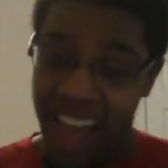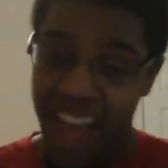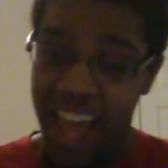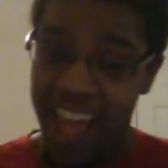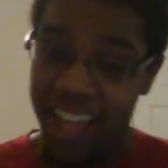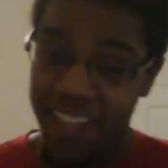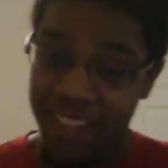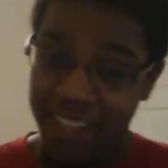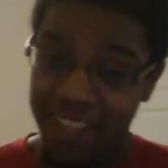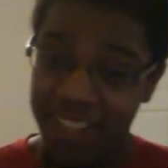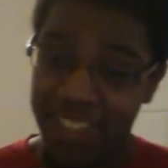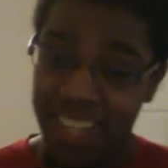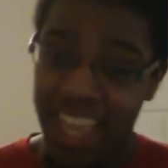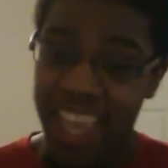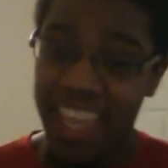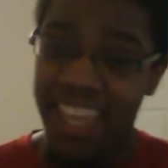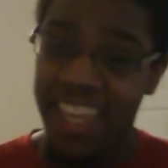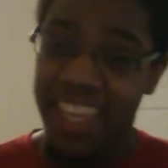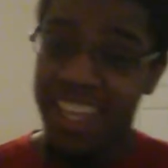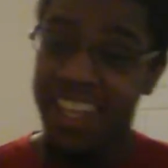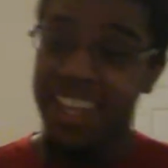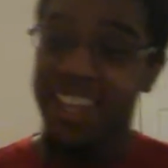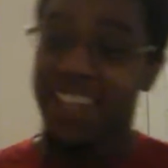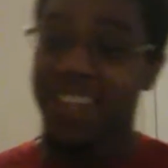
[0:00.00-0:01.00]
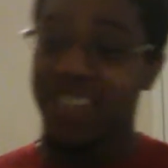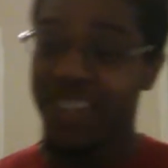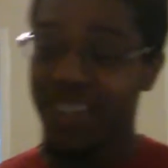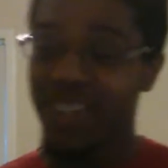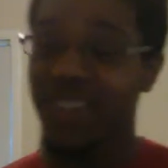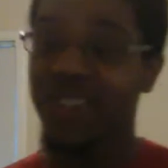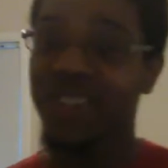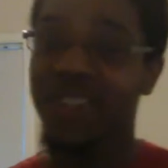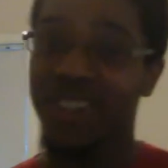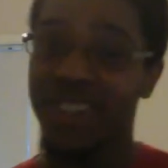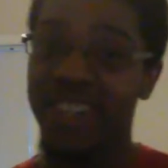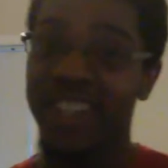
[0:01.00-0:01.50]
I taken a
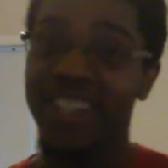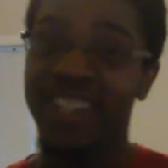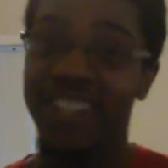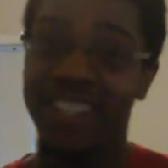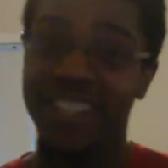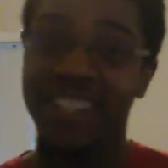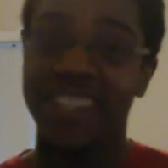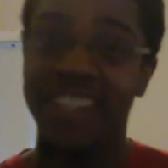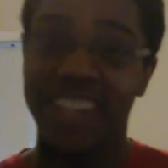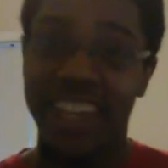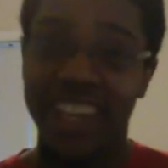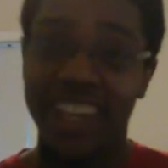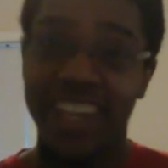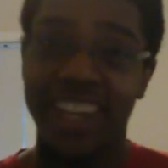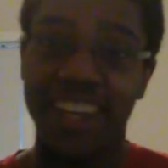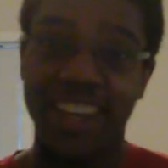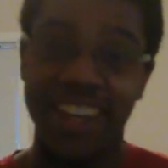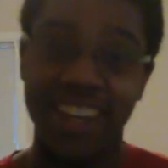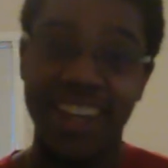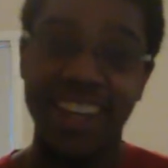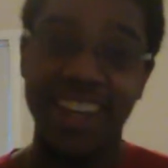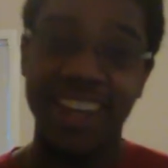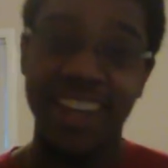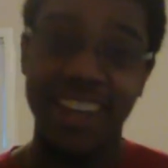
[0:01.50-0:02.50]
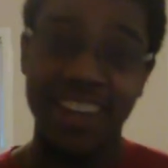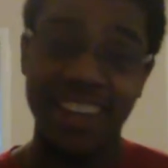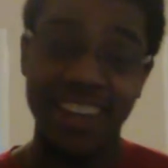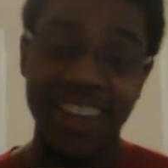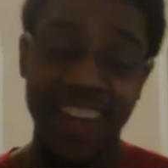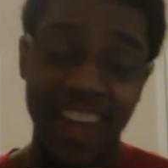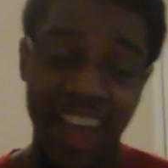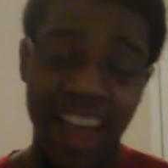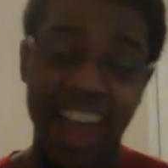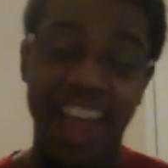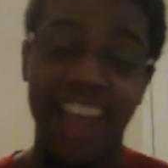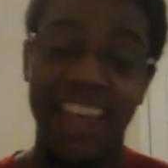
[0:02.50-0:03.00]
little look see
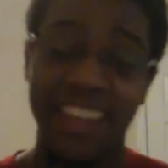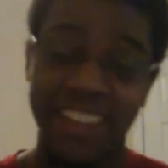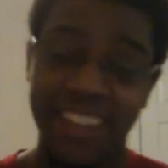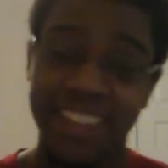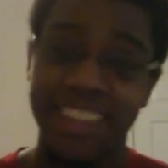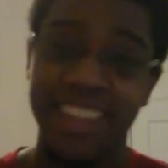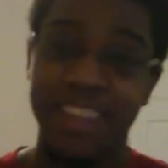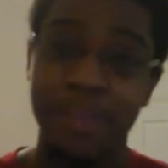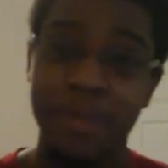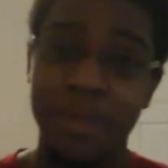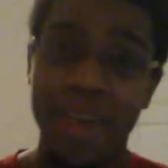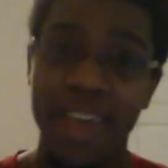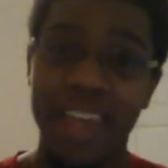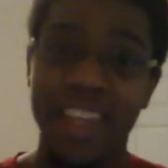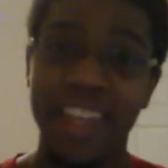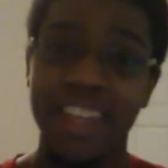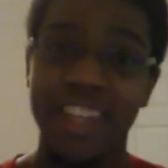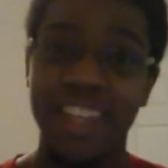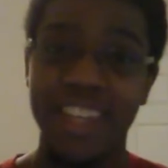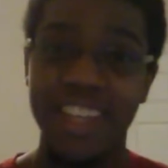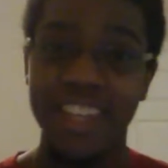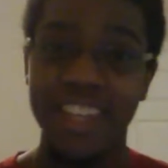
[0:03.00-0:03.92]
at the ban